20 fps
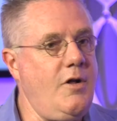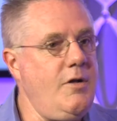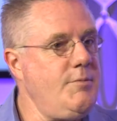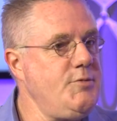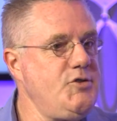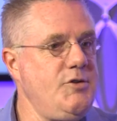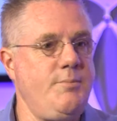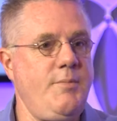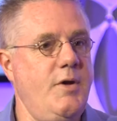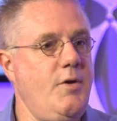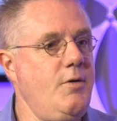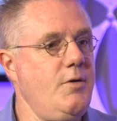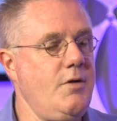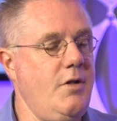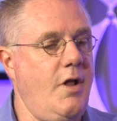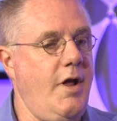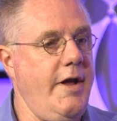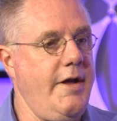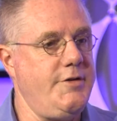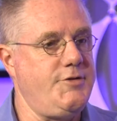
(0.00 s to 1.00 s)
some of my old
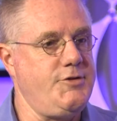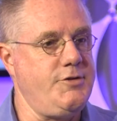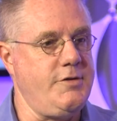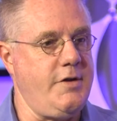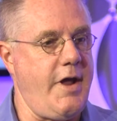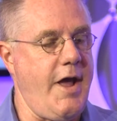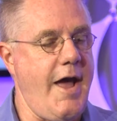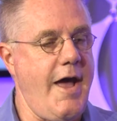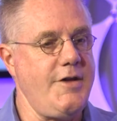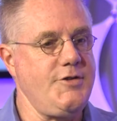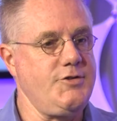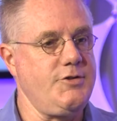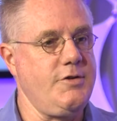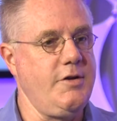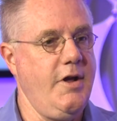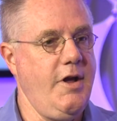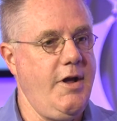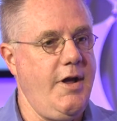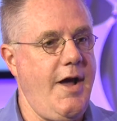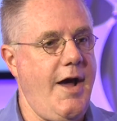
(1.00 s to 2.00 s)
clients and ask
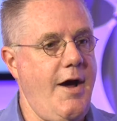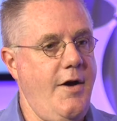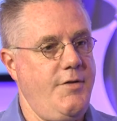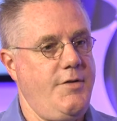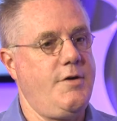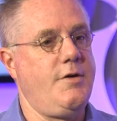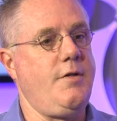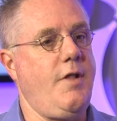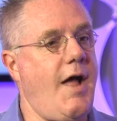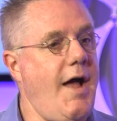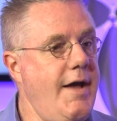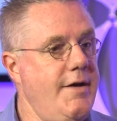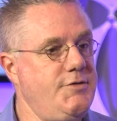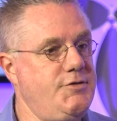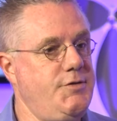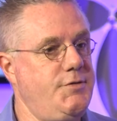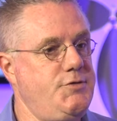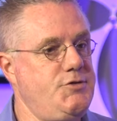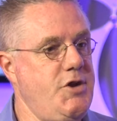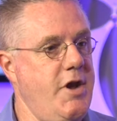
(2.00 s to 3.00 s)
how their lives
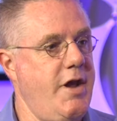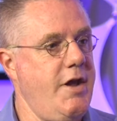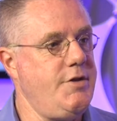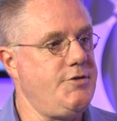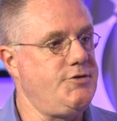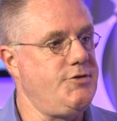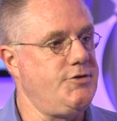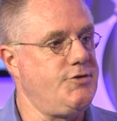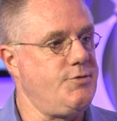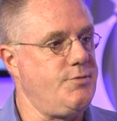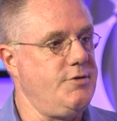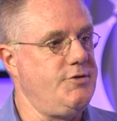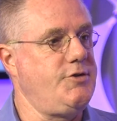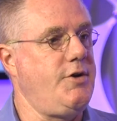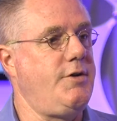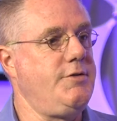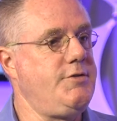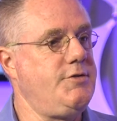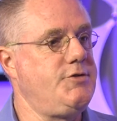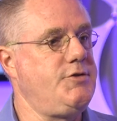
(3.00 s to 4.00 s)
have changed as a
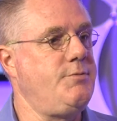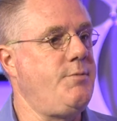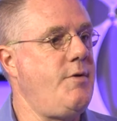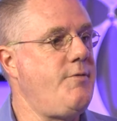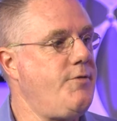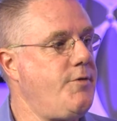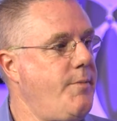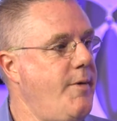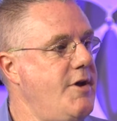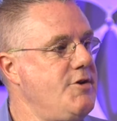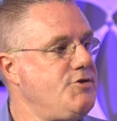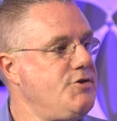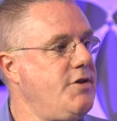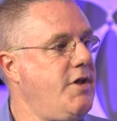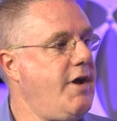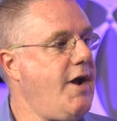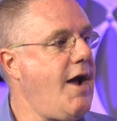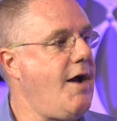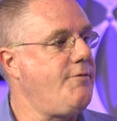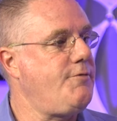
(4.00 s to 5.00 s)
result of some information
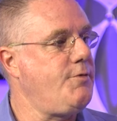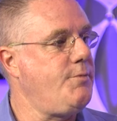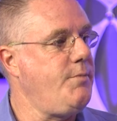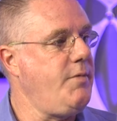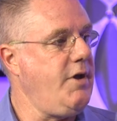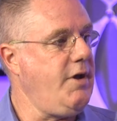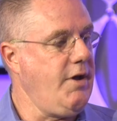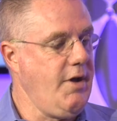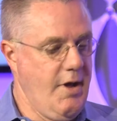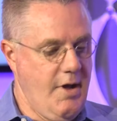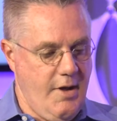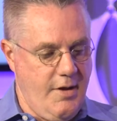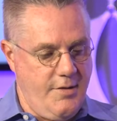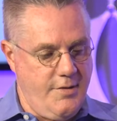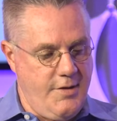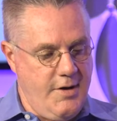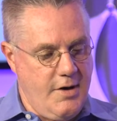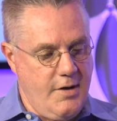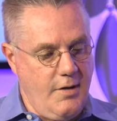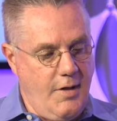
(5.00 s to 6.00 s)
they got from me.
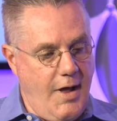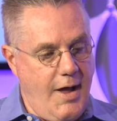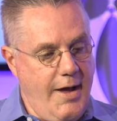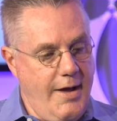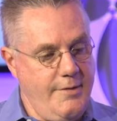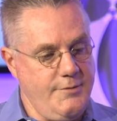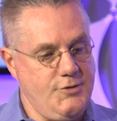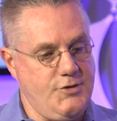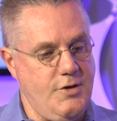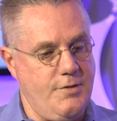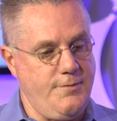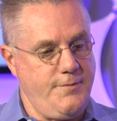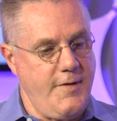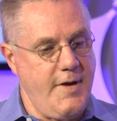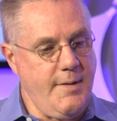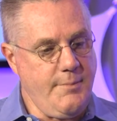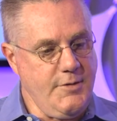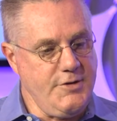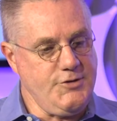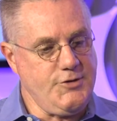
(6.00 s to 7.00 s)
Their lives, their
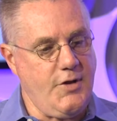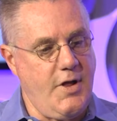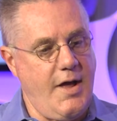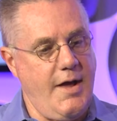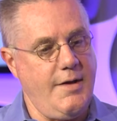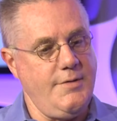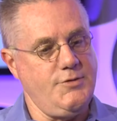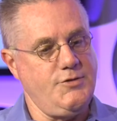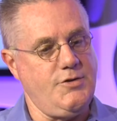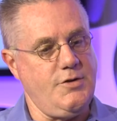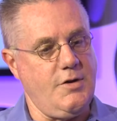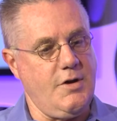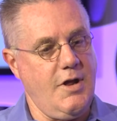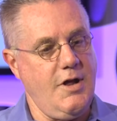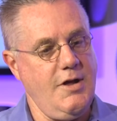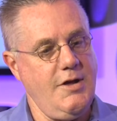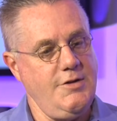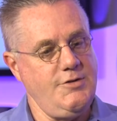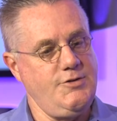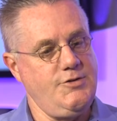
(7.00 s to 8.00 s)
families' lives, their
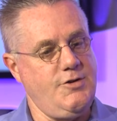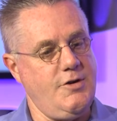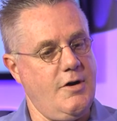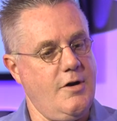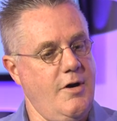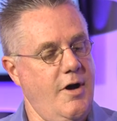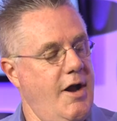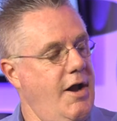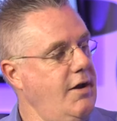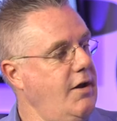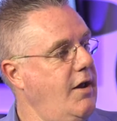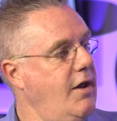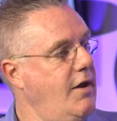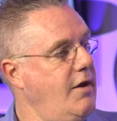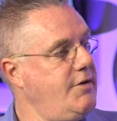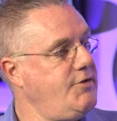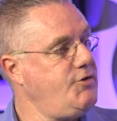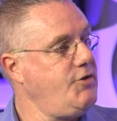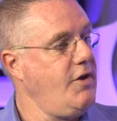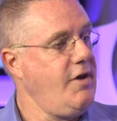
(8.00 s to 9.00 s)
kids, their
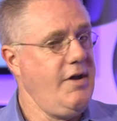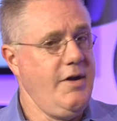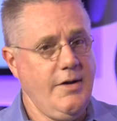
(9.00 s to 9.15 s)
grandkids.